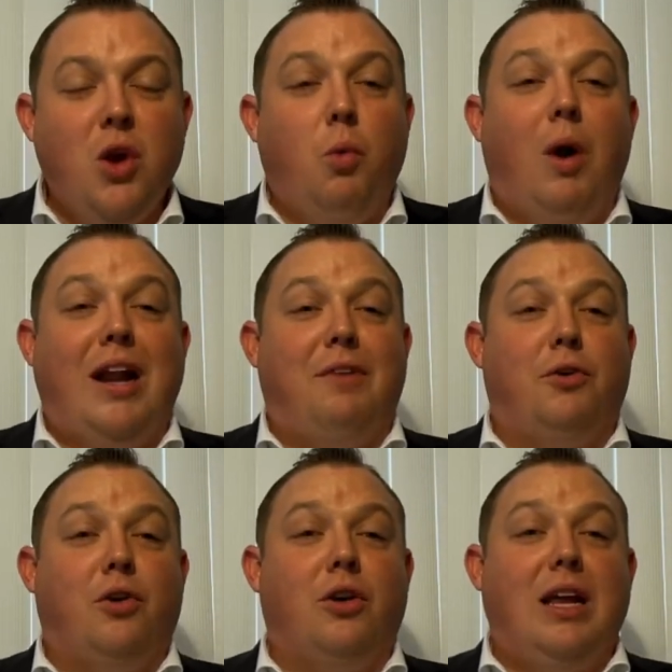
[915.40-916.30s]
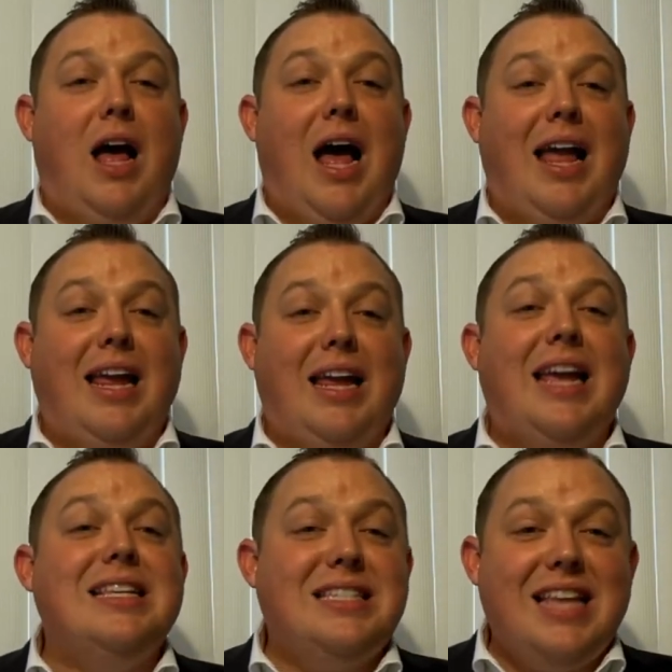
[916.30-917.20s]
Whatever uh,
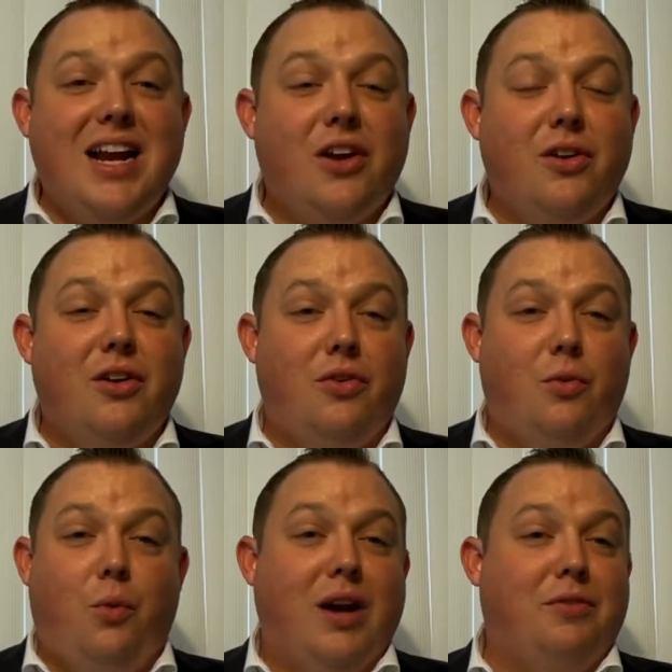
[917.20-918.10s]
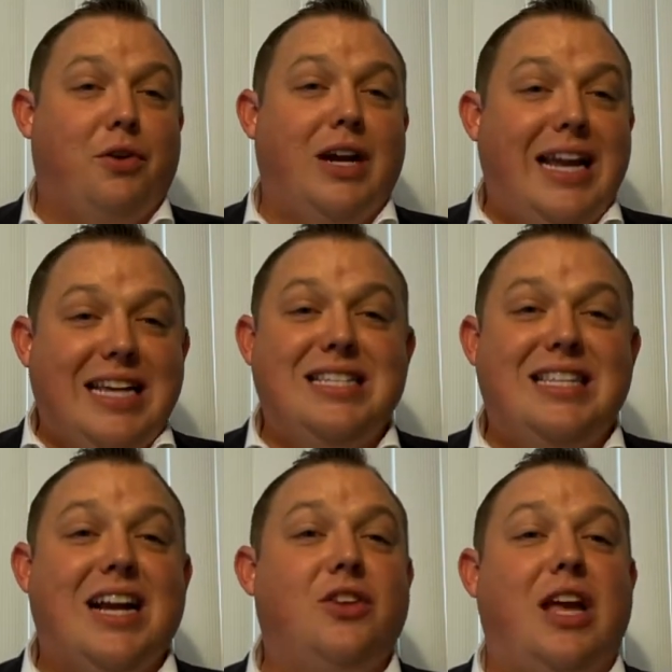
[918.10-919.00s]
is there, whatever it is
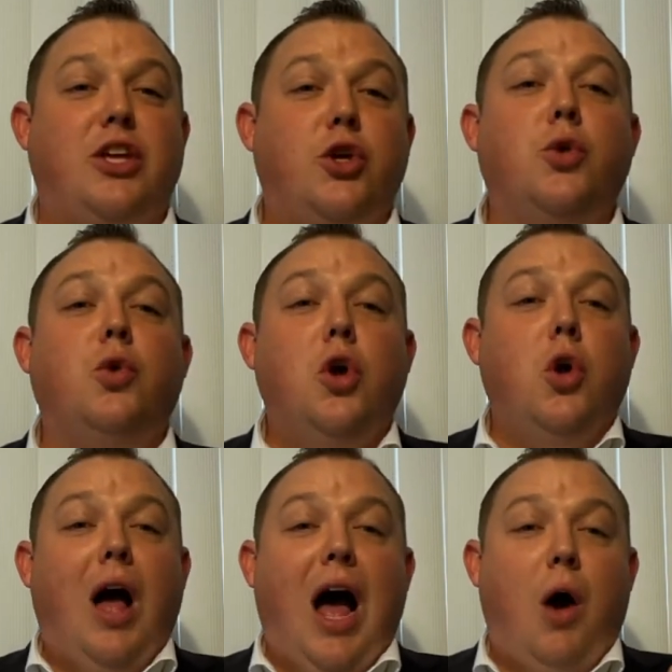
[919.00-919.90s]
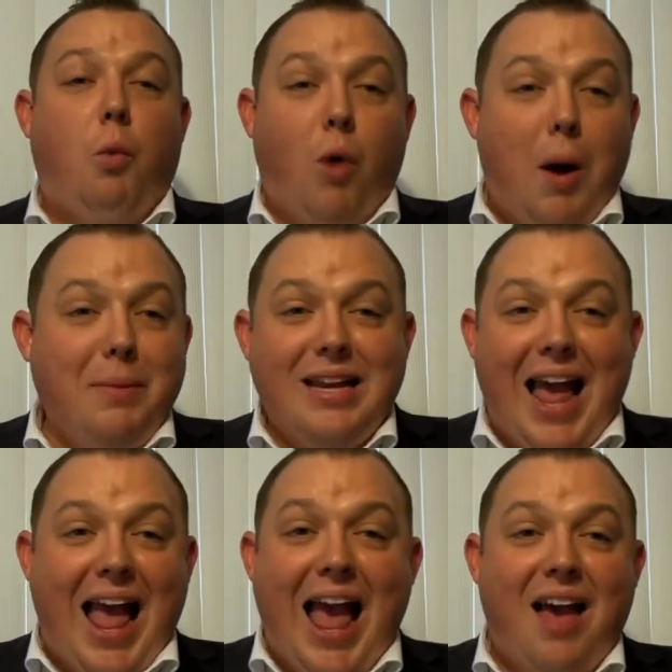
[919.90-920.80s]
there that you uh, want me to
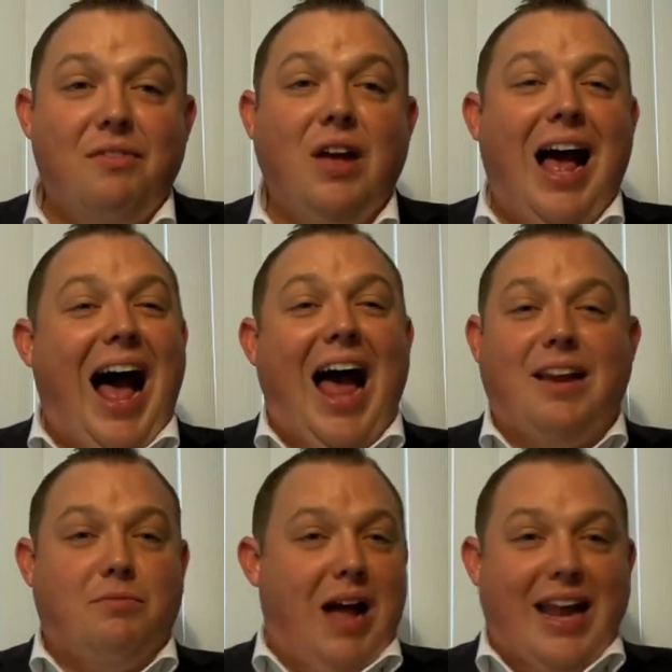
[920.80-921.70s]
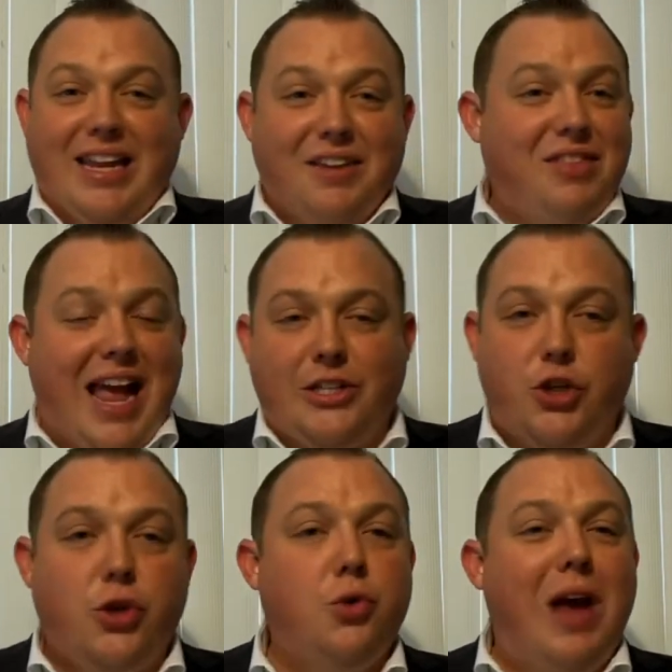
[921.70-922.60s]
have, I, I give that to
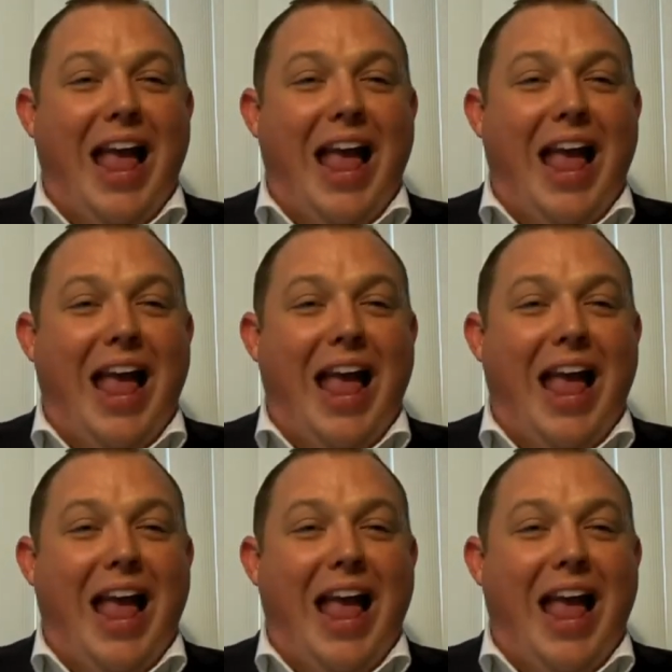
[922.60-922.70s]
you.